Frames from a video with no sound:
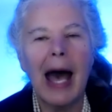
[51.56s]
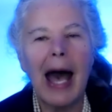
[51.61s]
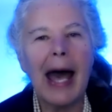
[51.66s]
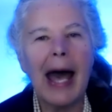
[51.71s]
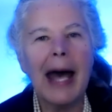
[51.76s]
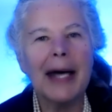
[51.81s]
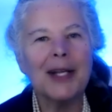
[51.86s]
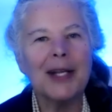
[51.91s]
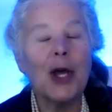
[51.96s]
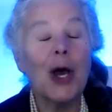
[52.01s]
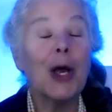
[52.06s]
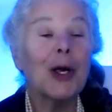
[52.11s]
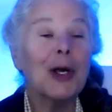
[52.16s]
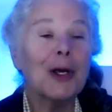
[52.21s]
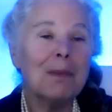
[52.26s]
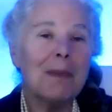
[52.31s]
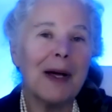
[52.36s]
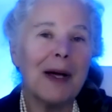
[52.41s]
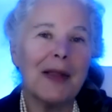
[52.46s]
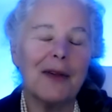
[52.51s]
And her
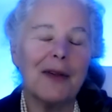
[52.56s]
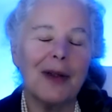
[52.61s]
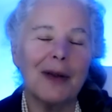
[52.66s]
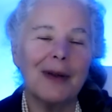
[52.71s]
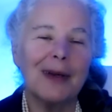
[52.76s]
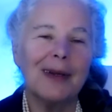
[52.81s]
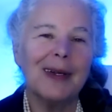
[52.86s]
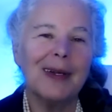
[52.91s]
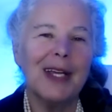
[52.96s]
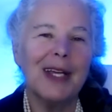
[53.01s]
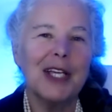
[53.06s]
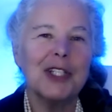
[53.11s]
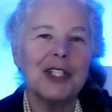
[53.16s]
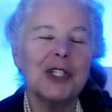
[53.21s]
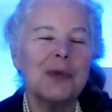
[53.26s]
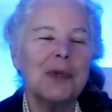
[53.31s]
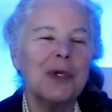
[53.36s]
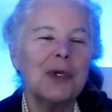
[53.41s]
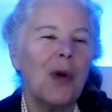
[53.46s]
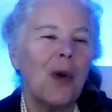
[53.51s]
mother,
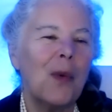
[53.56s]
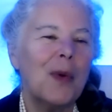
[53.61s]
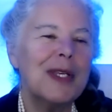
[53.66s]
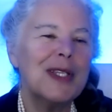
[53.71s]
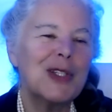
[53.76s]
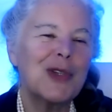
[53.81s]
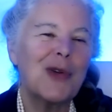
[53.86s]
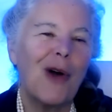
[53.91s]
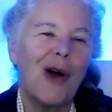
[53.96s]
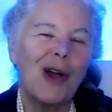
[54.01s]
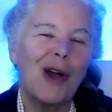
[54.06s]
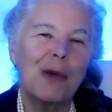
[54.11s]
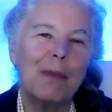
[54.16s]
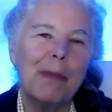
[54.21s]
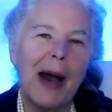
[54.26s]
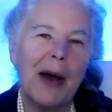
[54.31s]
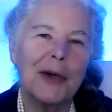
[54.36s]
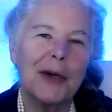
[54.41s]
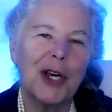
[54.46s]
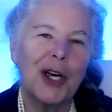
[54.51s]
she would always talk
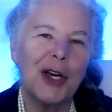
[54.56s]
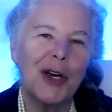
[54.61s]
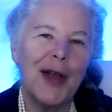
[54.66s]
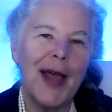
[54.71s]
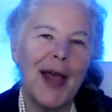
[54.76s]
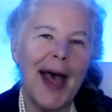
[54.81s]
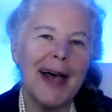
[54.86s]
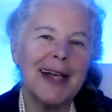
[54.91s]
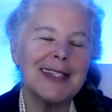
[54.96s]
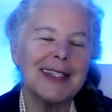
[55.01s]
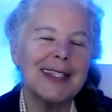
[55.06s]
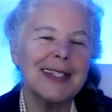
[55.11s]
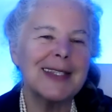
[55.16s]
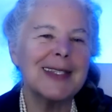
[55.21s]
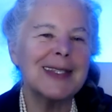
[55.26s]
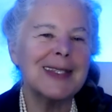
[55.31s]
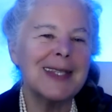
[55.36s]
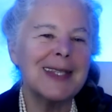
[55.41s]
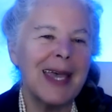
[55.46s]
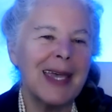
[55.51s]
about her as a
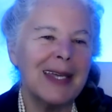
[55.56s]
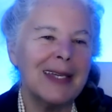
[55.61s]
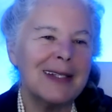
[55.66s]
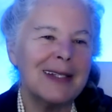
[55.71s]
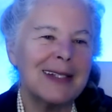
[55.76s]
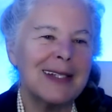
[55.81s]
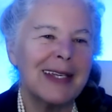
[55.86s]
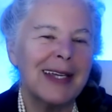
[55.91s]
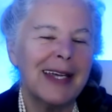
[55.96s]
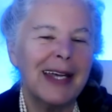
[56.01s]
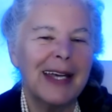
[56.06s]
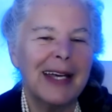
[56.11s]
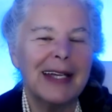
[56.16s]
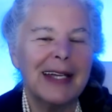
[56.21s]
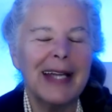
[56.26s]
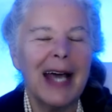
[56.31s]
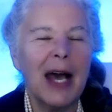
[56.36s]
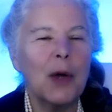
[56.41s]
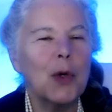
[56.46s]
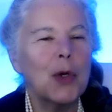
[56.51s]
saint
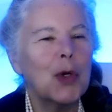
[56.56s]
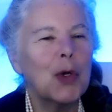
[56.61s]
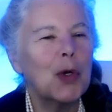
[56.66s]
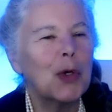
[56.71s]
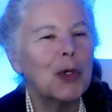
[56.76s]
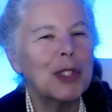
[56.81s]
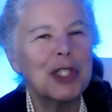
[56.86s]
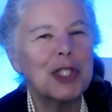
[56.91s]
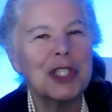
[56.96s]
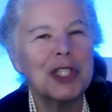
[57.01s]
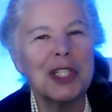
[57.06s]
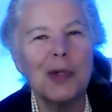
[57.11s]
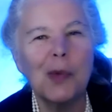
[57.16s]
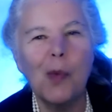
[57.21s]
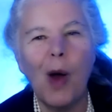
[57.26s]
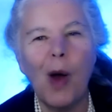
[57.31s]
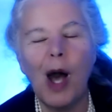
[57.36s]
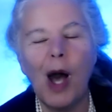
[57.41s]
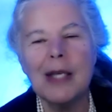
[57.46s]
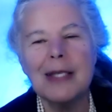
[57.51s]
and how good she
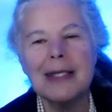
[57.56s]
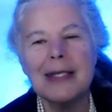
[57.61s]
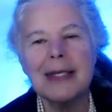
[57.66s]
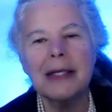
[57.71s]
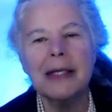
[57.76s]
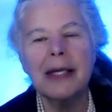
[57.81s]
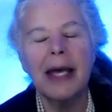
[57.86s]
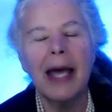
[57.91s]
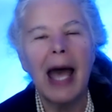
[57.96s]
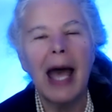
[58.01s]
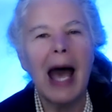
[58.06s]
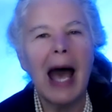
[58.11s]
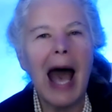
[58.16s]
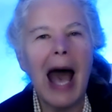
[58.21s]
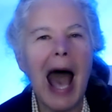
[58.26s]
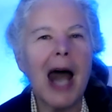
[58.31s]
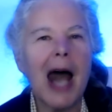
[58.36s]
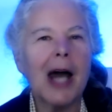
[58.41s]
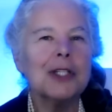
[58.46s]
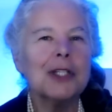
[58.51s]
was and
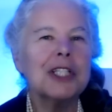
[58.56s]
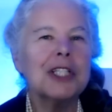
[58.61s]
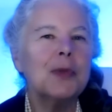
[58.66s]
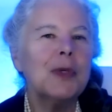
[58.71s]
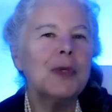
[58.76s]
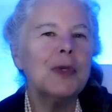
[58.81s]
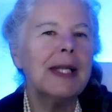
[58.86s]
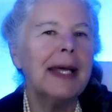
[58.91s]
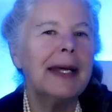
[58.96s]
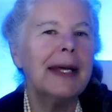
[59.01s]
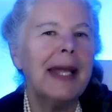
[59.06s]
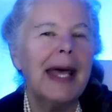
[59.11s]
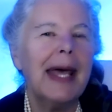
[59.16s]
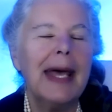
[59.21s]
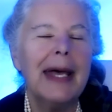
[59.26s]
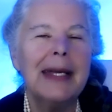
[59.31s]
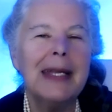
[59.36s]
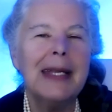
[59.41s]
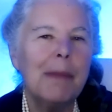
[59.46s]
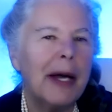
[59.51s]
how she would let
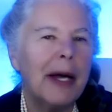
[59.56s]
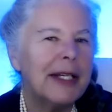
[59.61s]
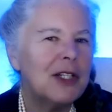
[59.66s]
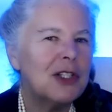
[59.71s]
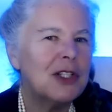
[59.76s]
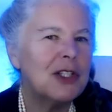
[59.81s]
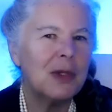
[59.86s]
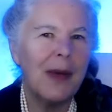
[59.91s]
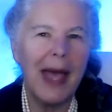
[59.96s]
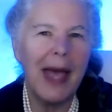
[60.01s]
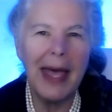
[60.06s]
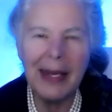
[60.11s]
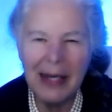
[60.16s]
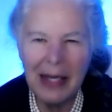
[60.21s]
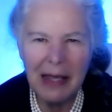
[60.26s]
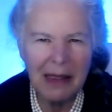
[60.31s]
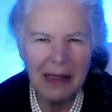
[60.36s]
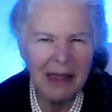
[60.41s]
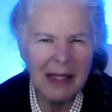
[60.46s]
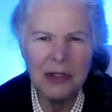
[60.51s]
anybody do
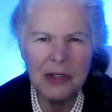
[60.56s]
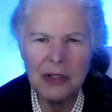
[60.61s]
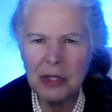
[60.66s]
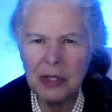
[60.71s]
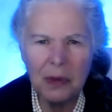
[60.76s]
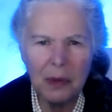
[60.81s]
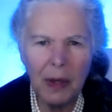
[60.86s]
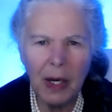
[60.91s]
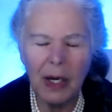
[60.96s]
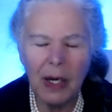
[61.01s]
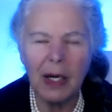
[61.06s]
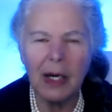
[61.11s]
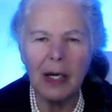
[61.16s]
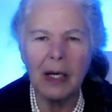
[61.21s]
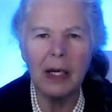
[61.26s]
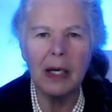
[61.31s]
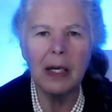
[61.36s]
anything to her